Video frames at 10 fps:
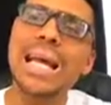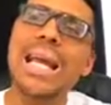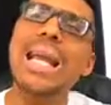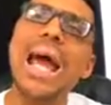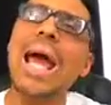
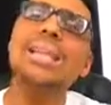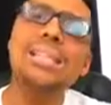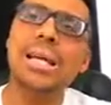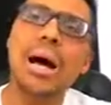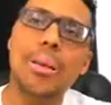It
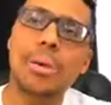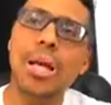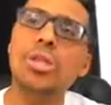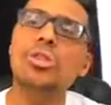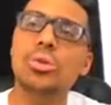adds up
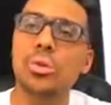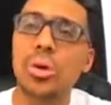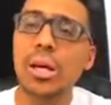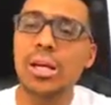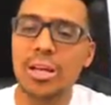
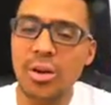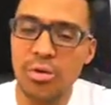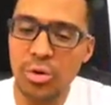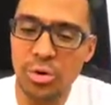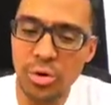into, you
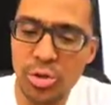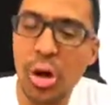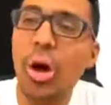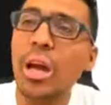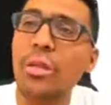know, you're
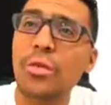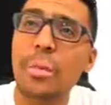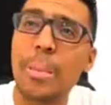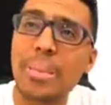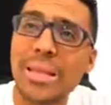talking
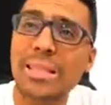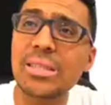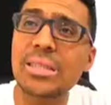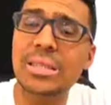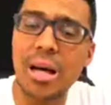from a
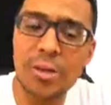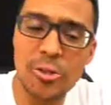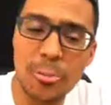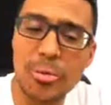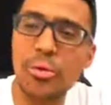business
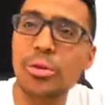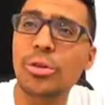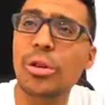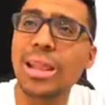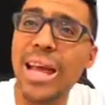
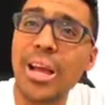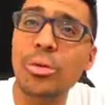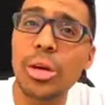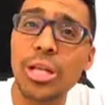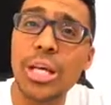entrepreneurial
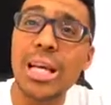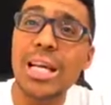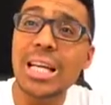language.